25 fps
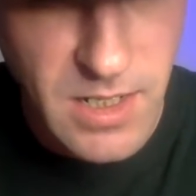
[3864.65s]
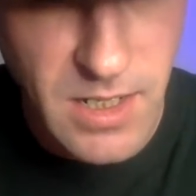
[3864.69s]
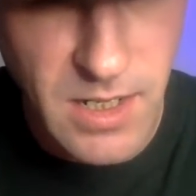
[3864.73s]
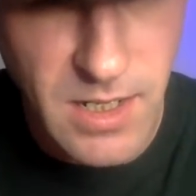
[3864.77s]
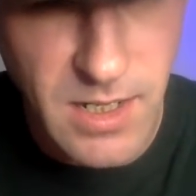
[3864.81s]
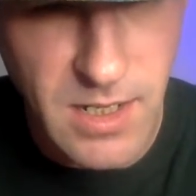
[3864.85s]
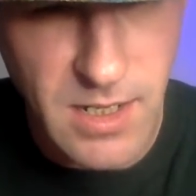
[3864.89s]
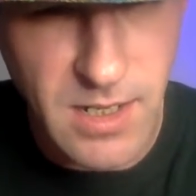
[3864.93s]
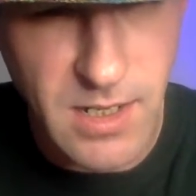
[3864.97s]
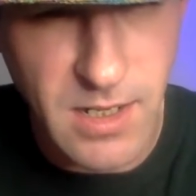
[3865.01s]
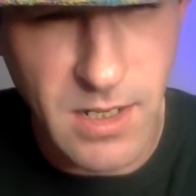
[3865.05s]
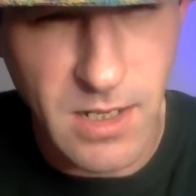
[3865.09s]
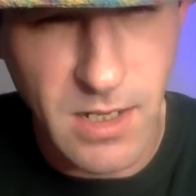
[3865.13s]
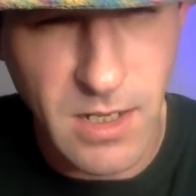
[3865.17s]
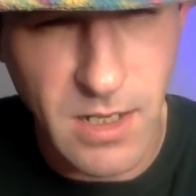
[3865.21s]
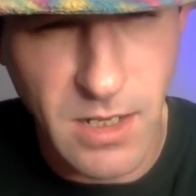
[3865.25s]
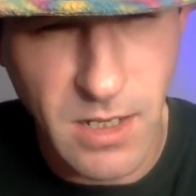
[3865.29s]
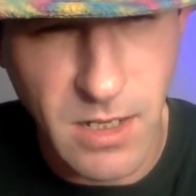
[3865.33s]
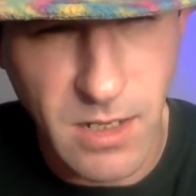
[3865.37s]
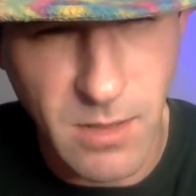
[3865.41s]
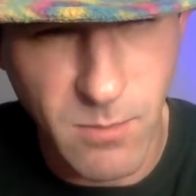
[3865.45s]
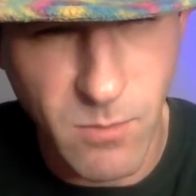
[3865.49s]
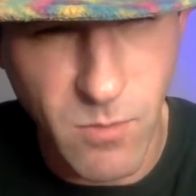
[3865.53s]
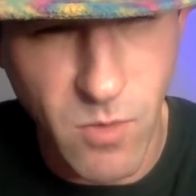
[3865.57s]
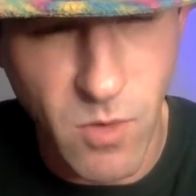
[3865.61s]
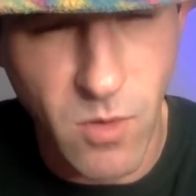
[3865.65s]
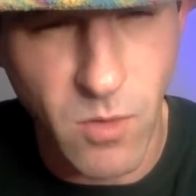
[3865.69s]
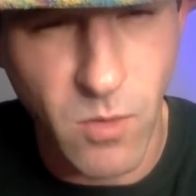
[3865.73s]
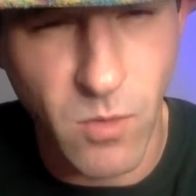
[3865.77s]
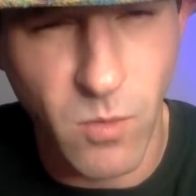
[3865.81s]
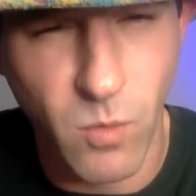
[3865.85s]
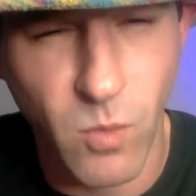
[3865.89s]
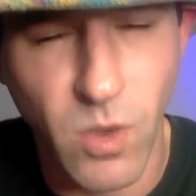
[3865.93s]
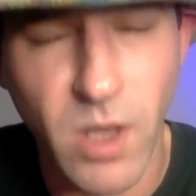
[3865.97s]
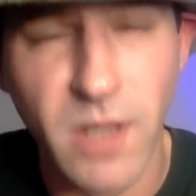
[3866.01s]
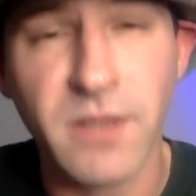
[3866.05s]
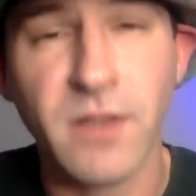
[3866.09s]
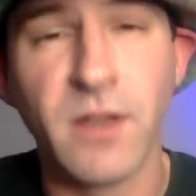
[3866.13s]

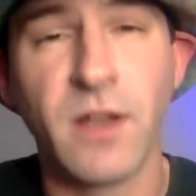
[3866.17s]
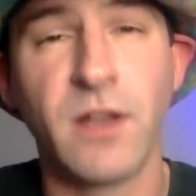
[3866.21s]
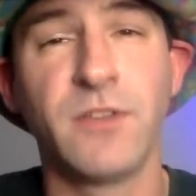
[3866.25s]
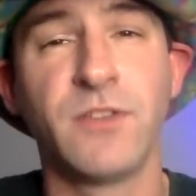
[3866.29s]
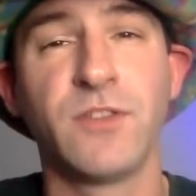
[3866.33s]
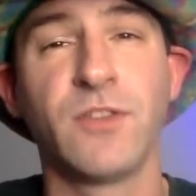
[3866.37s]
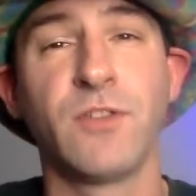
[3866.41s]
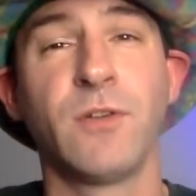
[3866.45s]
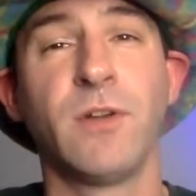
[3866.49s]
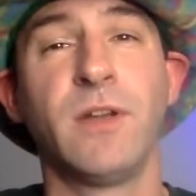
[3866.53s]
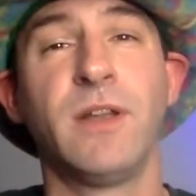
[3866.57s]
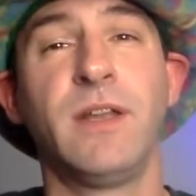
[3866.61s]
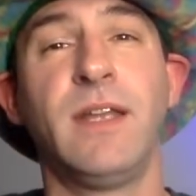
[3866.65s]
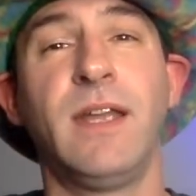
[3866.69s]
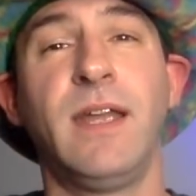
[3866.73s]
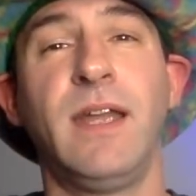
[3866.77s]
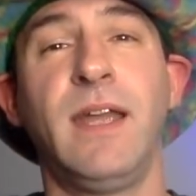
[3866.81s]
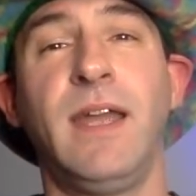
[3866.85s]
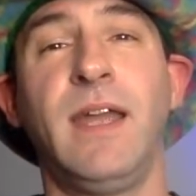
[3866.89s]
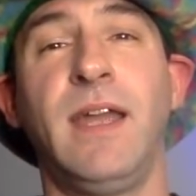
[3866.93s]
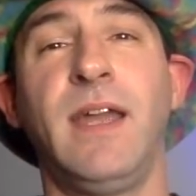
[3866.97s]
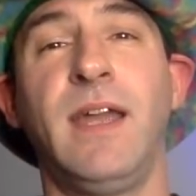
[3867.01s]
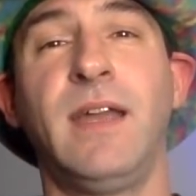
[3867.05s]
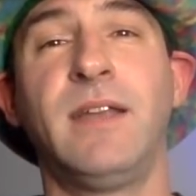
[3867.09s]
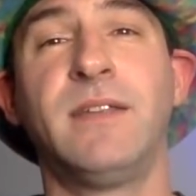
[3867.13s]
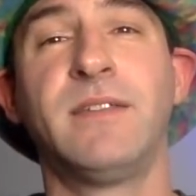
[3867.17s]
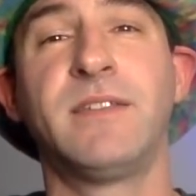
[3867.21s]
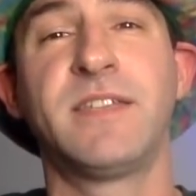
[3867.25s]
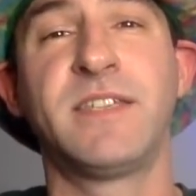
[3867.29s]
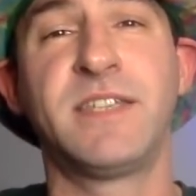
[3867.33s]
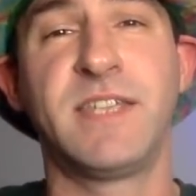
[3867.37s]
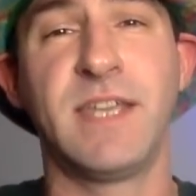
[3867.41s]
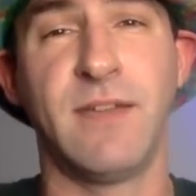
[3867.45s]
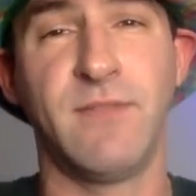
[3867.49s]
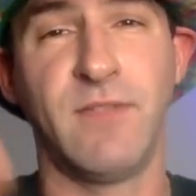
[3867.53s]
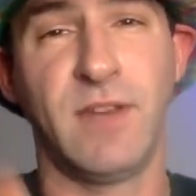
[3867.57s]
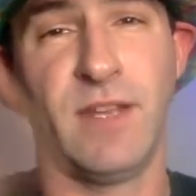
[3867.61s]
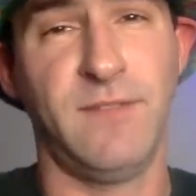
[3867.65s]

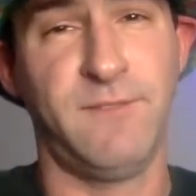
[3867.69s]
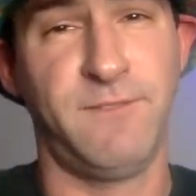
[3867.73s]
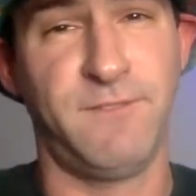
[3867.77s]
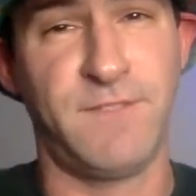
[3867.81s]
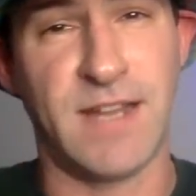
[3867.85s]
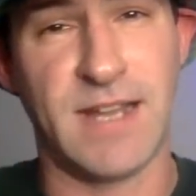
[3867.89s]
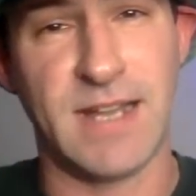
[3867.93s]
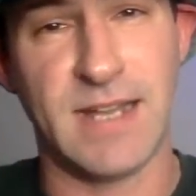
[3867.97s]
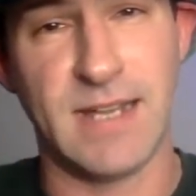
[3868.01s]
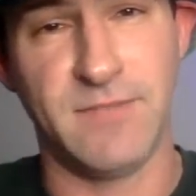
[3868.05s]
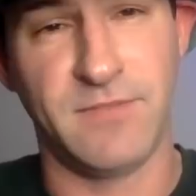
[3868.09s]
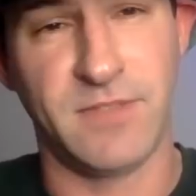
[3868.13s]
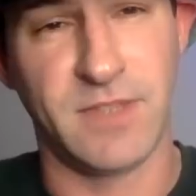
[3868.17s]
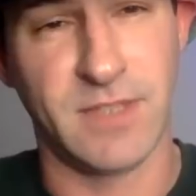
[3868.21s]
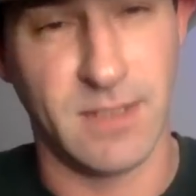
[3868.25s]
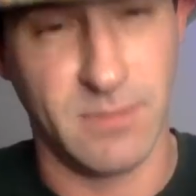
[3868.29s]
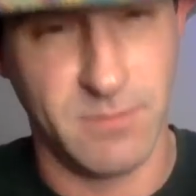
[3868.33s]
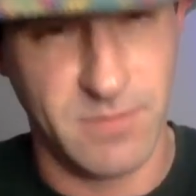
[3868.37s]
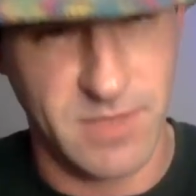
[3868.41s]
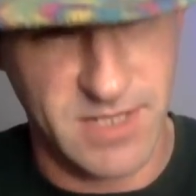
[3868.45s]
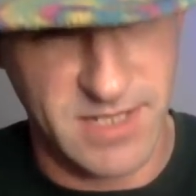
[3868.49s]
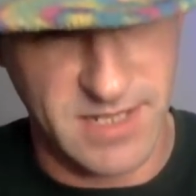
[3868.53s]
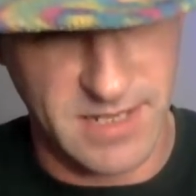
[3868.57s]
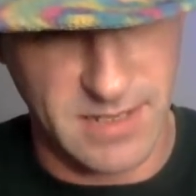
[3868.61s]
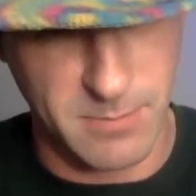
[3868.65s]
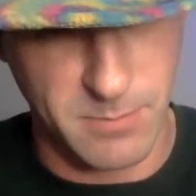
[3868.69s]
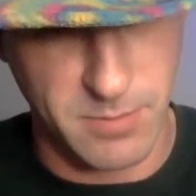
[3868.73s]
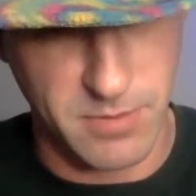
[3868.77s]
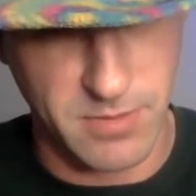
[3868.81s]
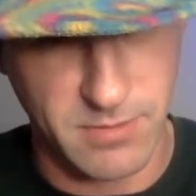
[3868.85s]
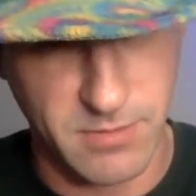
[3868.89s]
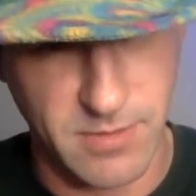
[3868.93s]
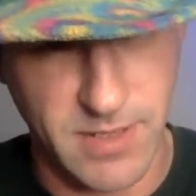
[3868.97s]
175 thumbs up.